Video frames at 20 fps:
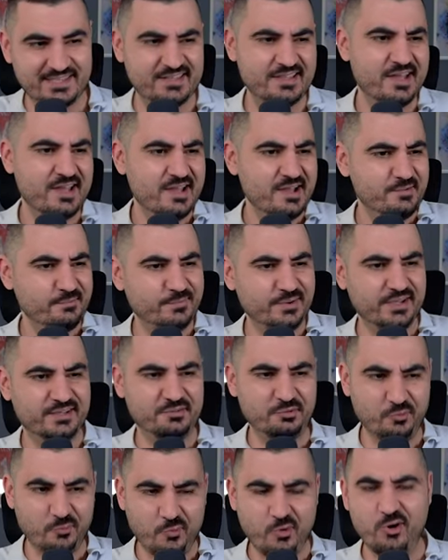it.
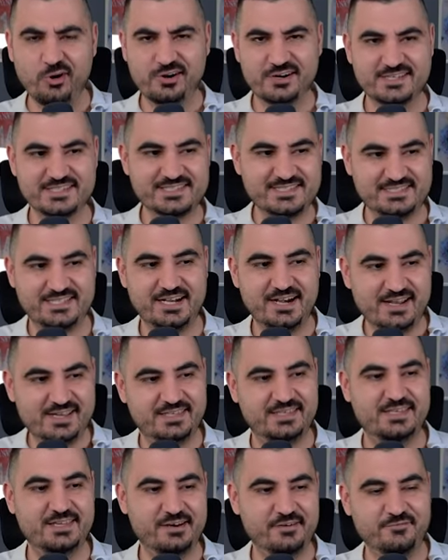But what a
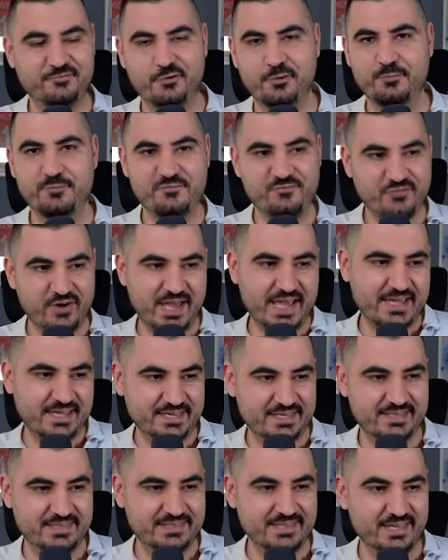strike here from
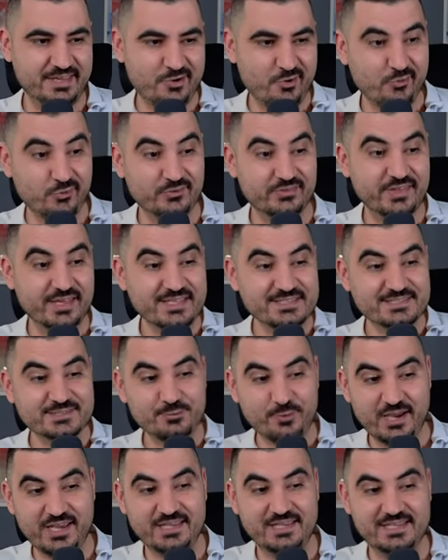Frenkie de Jong. That's
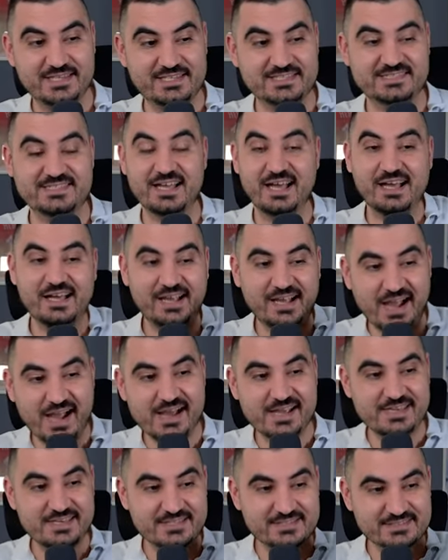why he's the
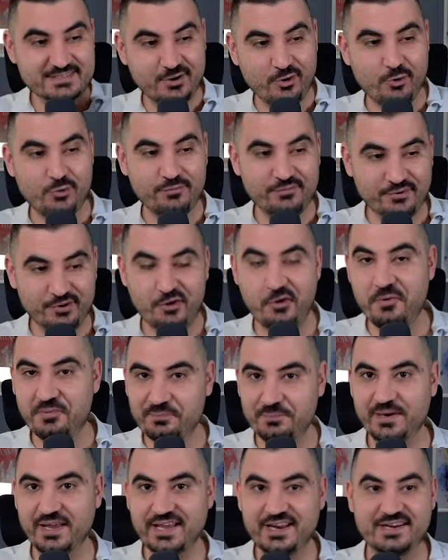highest overall
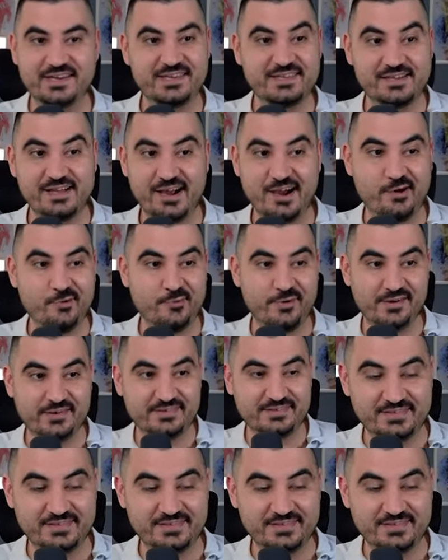player in our